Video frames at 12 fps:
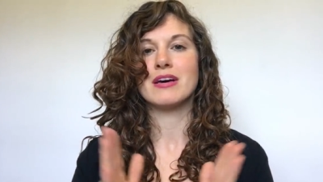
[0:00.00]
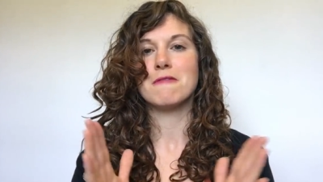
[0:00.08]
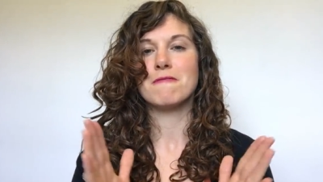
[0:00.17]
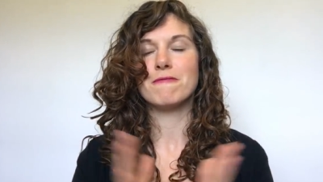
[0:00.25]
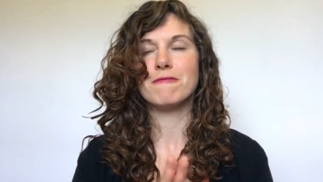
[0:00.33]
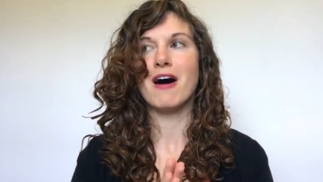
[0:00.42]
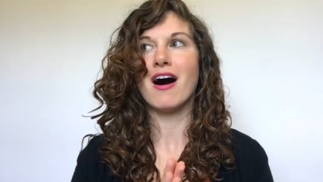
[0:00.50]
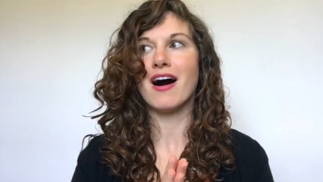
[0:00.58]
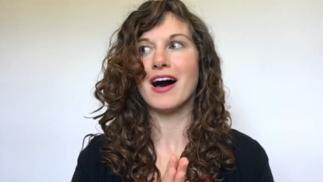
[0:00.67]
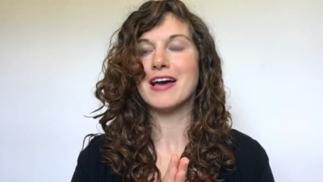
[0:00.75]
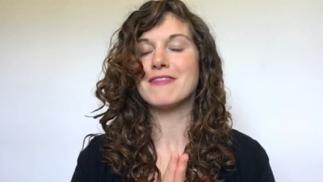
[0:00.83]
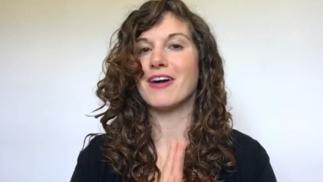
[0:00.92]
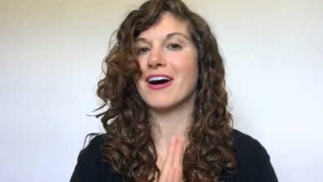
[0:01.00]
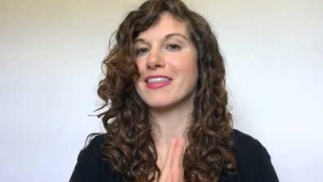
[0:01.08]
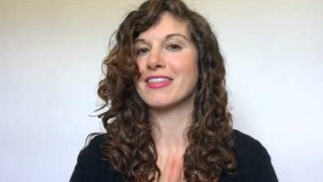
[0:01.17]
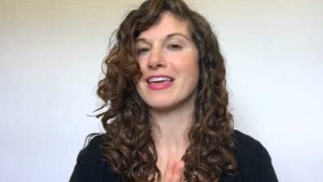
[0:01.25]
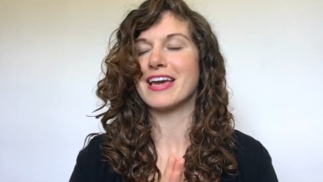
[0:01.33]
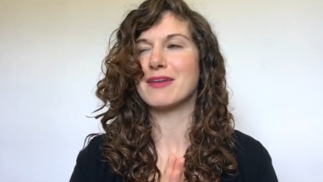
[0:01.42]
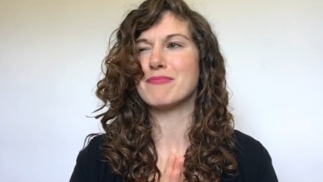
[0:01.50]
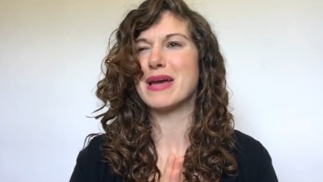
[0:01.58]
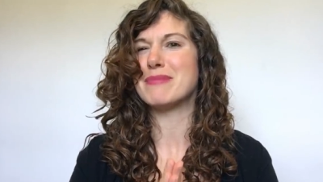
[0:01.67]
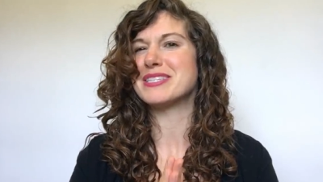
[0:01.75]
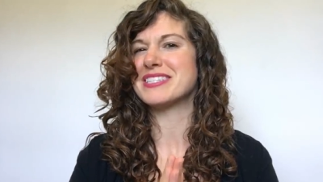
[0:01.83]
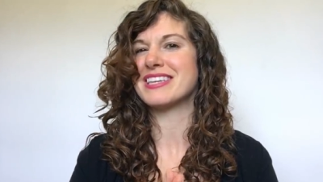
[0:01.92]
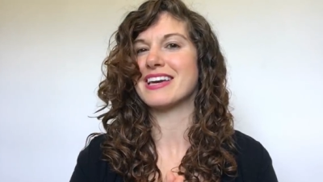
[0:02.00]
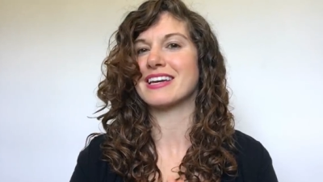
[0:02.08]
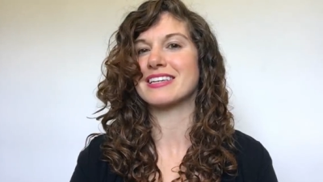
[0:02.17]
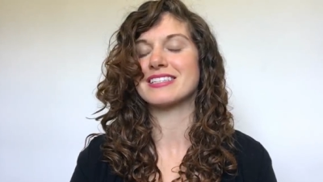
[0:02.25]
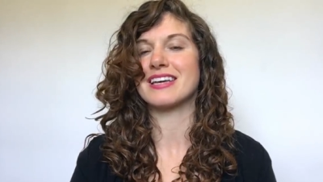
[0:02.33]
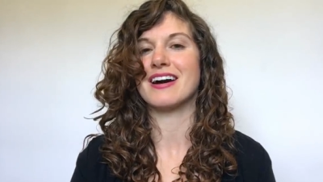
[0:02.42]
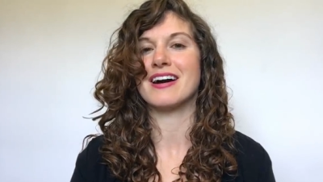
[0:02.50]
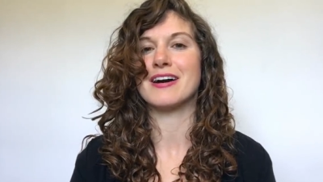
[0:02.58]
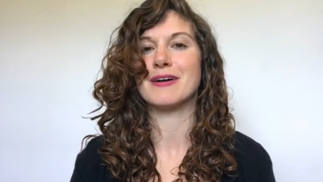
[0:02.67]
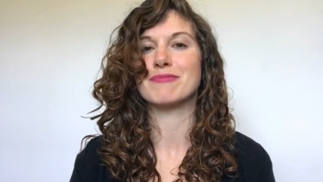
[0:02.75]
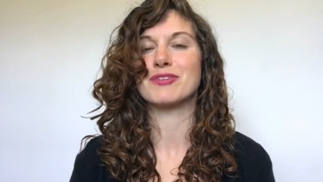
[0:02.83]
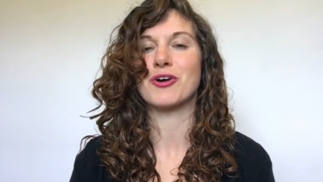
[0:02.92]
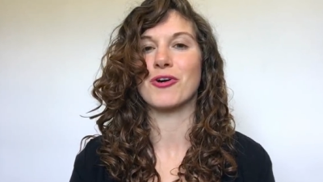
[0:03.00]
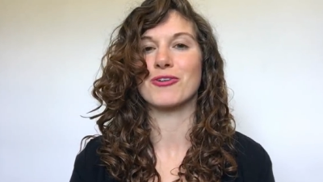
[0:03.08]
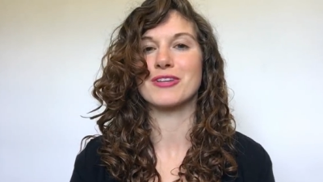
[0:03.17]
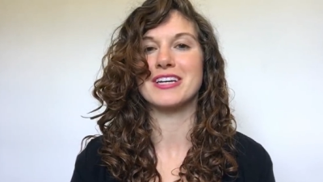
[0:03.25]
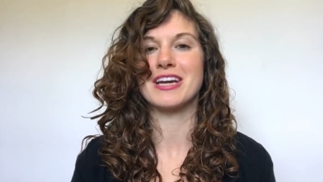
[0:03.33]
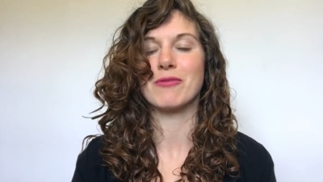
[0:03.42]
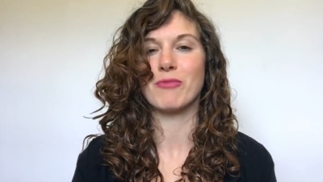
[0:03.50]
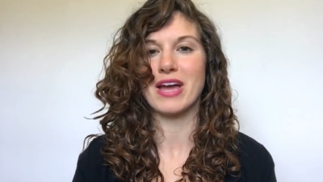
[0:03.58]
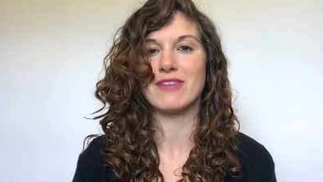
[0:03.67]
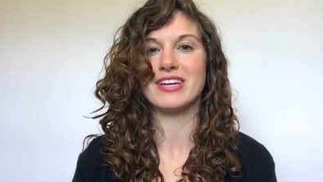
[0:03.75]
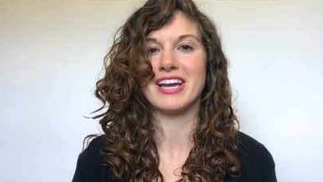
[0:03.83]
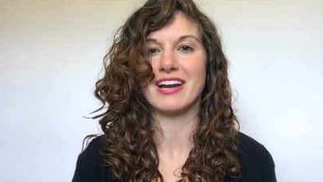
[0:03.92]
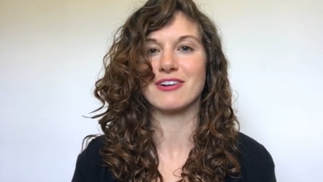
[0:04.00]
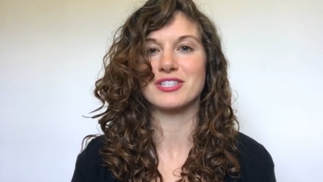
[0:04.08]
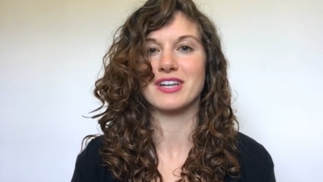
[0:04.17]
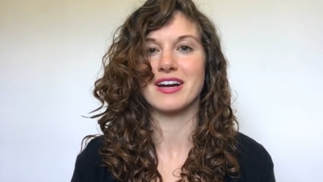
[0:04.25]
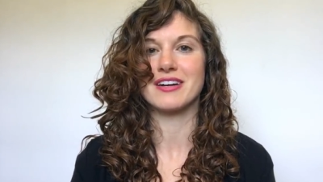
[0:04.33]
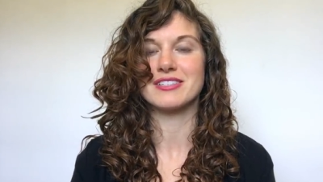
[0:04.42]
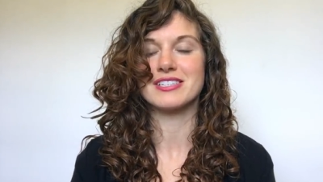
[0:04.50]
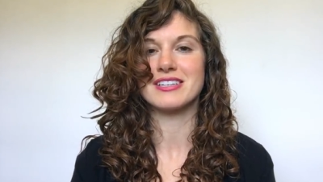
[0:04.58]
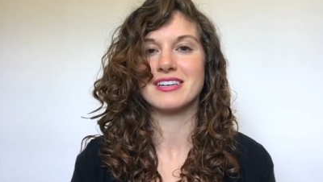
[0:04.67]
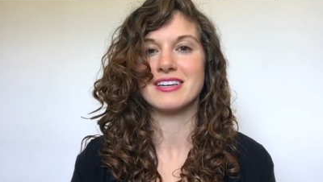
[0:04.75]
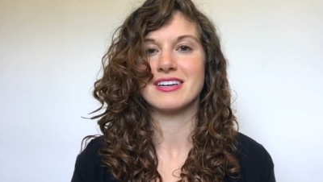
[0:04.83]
five, I think, maybe six, curly and wavy hairstyles.